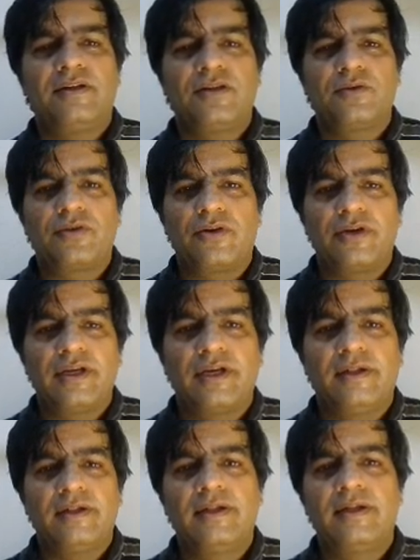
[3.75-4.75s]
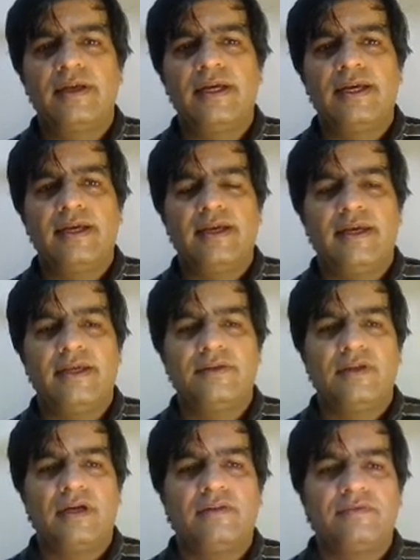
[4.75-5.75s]
tutorial
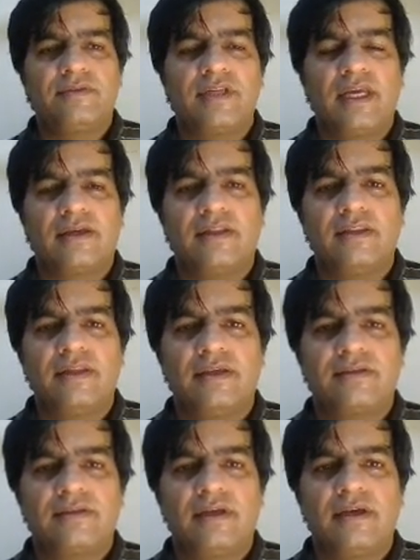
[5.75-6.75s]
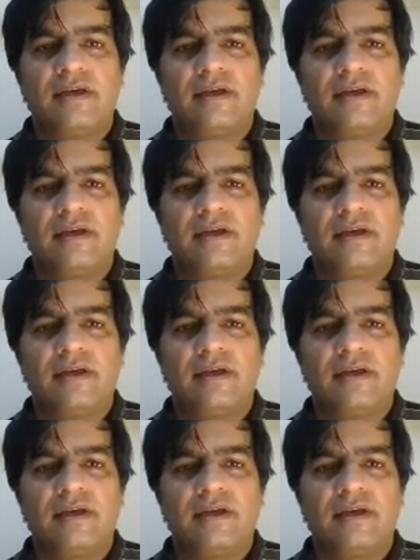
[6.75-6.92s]
and I've taken this